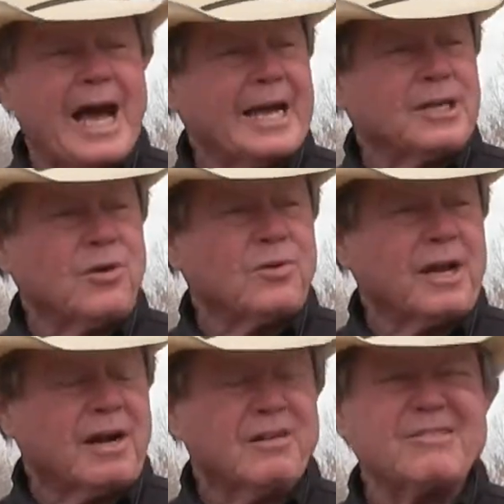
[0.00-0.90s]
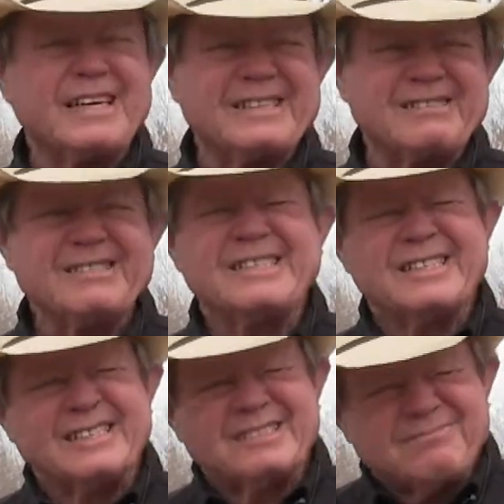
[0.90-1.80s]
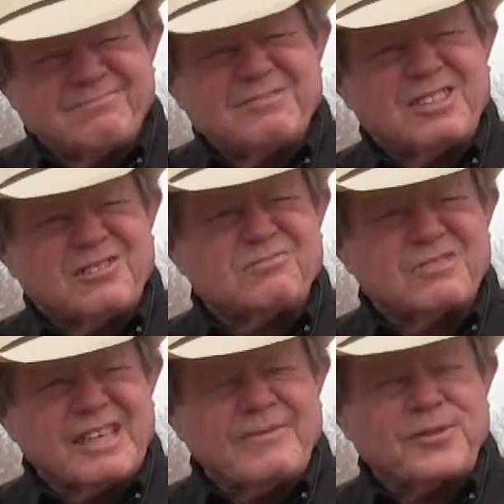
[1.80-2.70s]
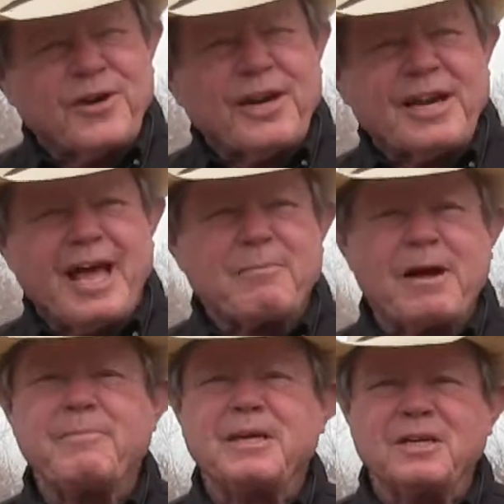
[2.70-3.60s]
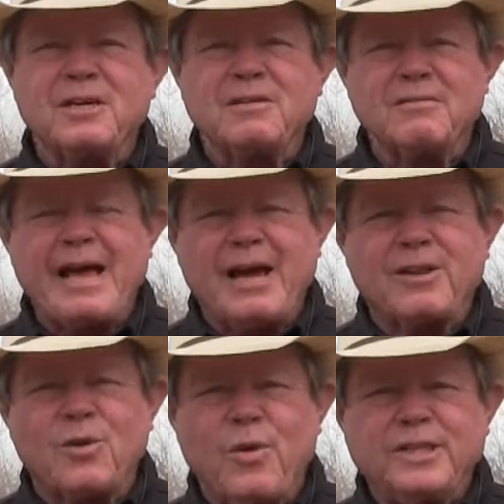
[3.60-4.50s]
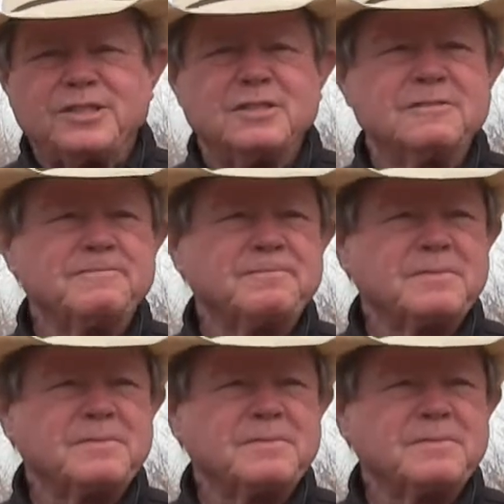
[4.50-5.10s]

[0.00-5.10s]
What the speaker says: I don't care. Well, you know, 11:30 at night might be a little out of the question,